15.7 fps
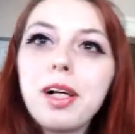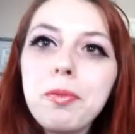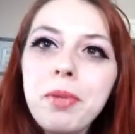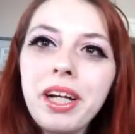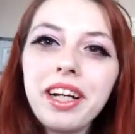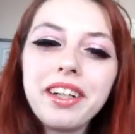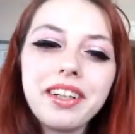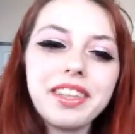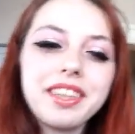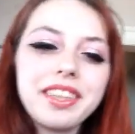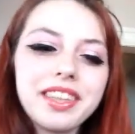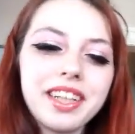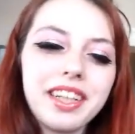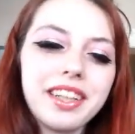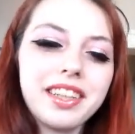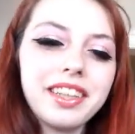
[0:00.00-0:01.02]
Paris
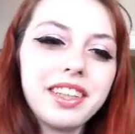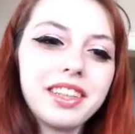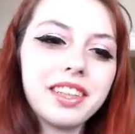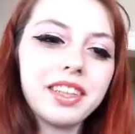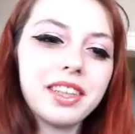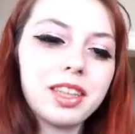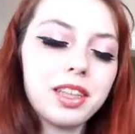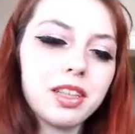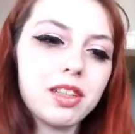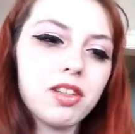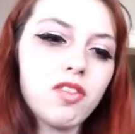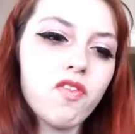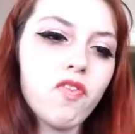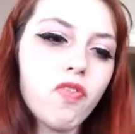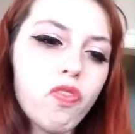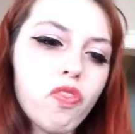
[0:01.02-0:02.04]
color.
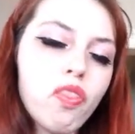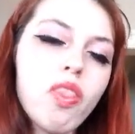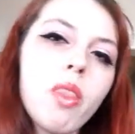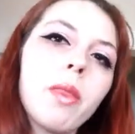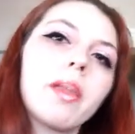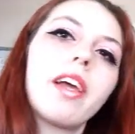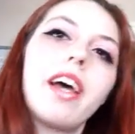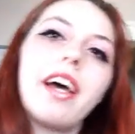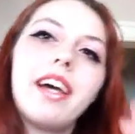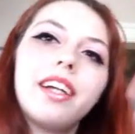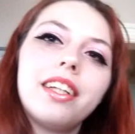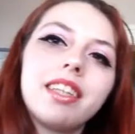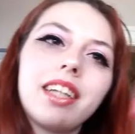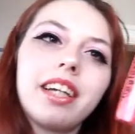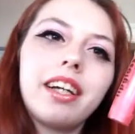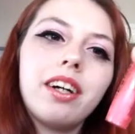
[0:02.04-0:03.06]

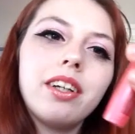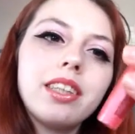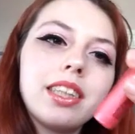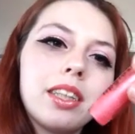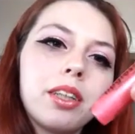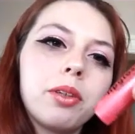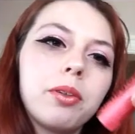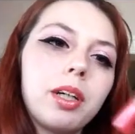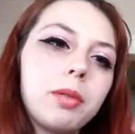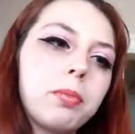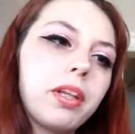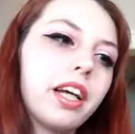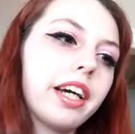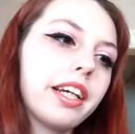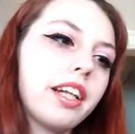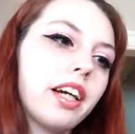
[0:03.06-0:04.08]
And I also
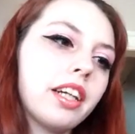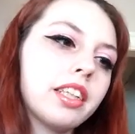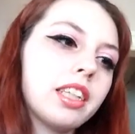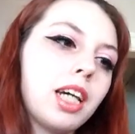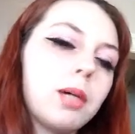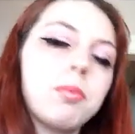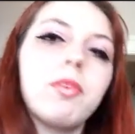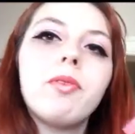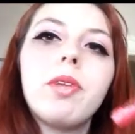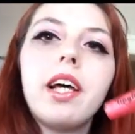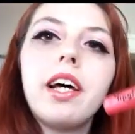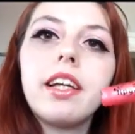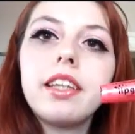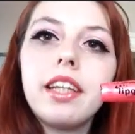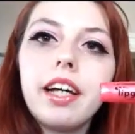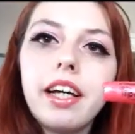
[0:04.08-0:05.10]
applied on top of
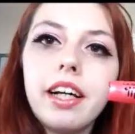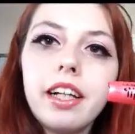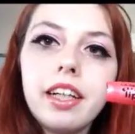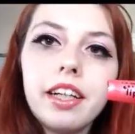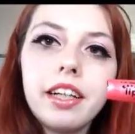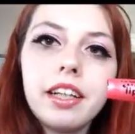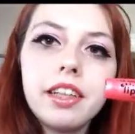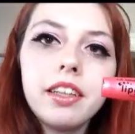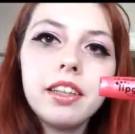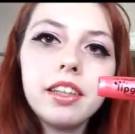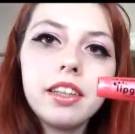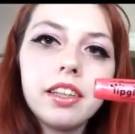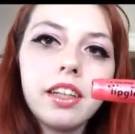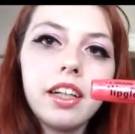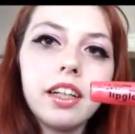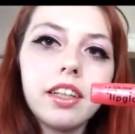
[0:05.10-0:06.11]
that the LA
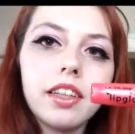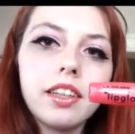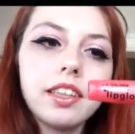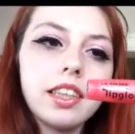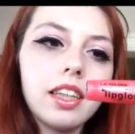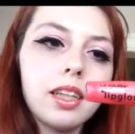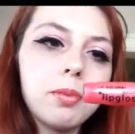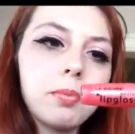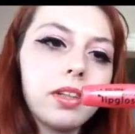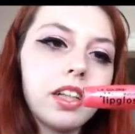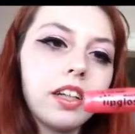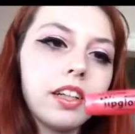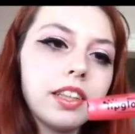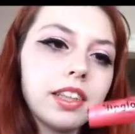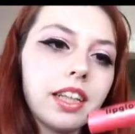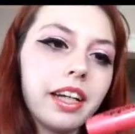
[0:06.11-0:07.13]
Colors lip
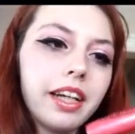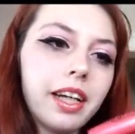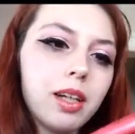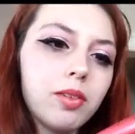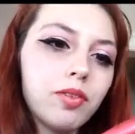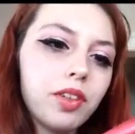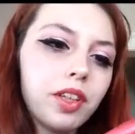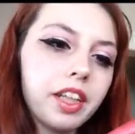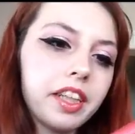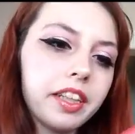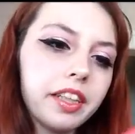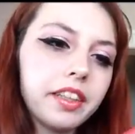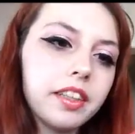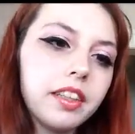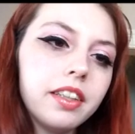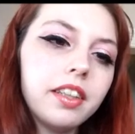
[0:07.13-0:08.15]
gloss I have
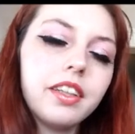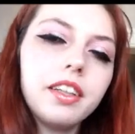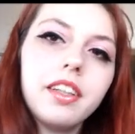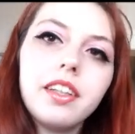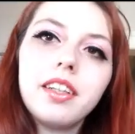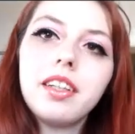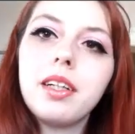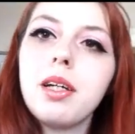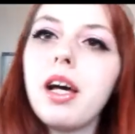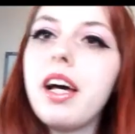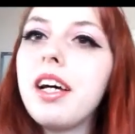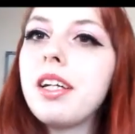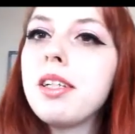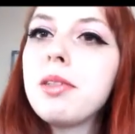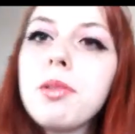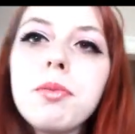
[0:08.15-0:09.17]
here.
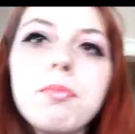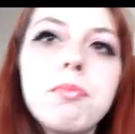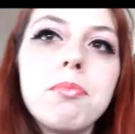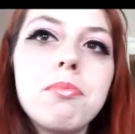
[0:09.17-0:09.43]
And